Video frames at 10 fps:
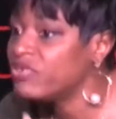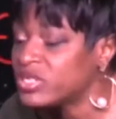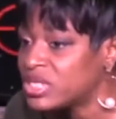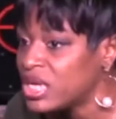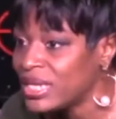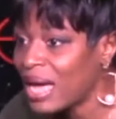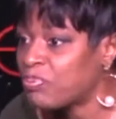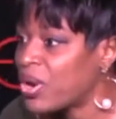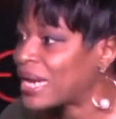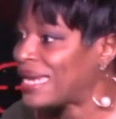seeing their
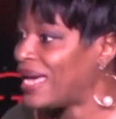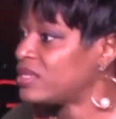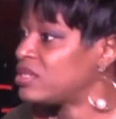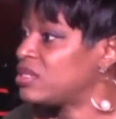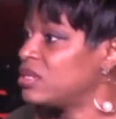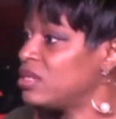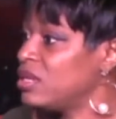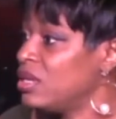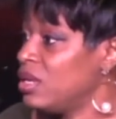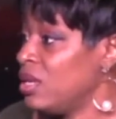brake lights.
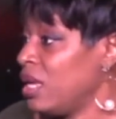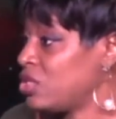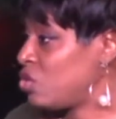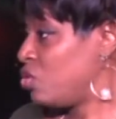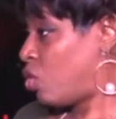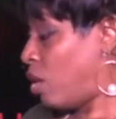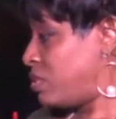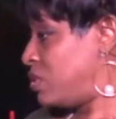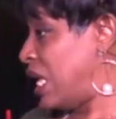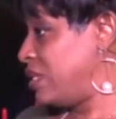And so you come
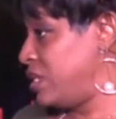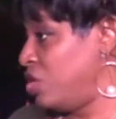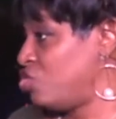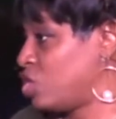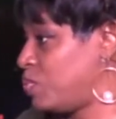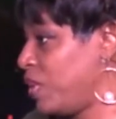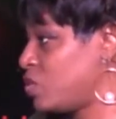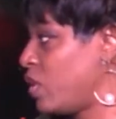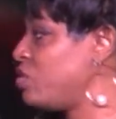to that dangerous place where you